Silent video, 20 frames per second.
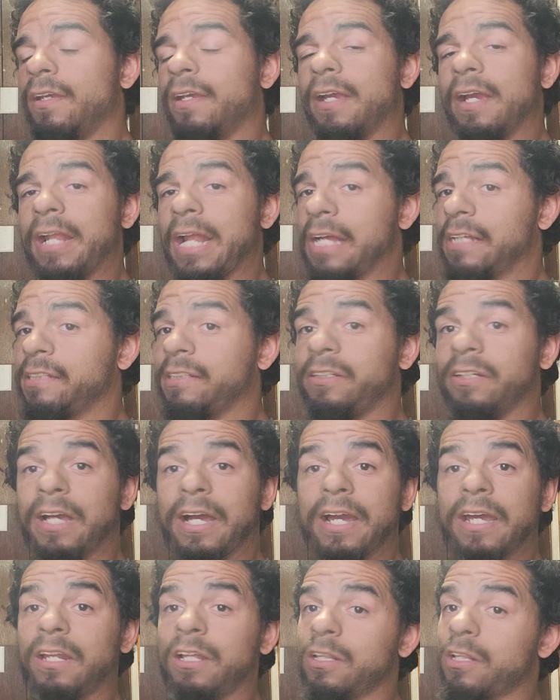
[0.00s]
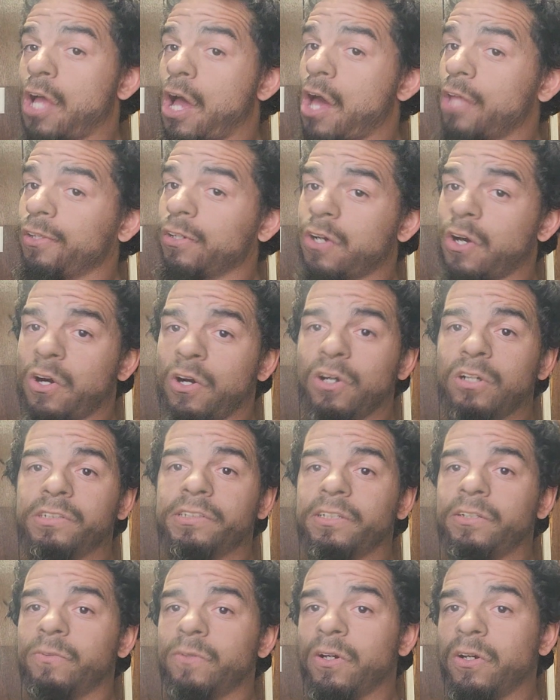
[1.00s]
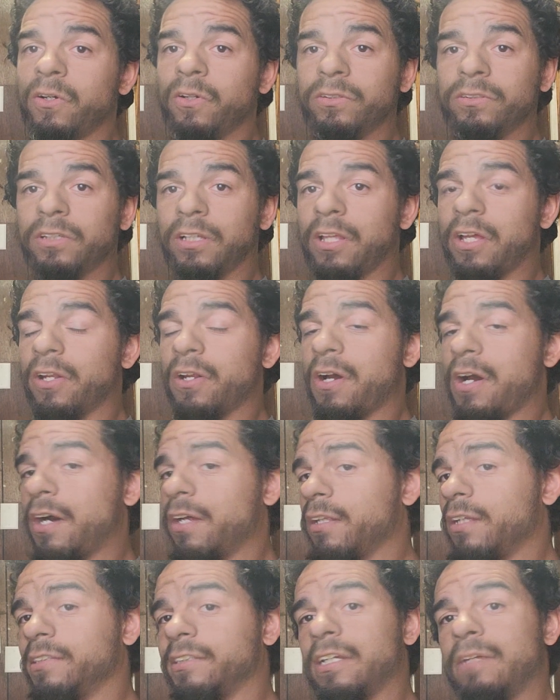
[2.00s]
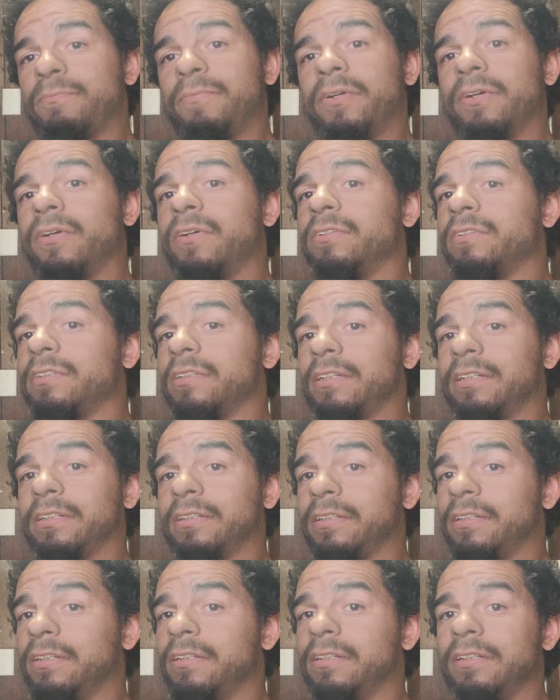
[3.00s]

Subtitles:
And I got a lot of cars on the road. A lot of Hondas I built and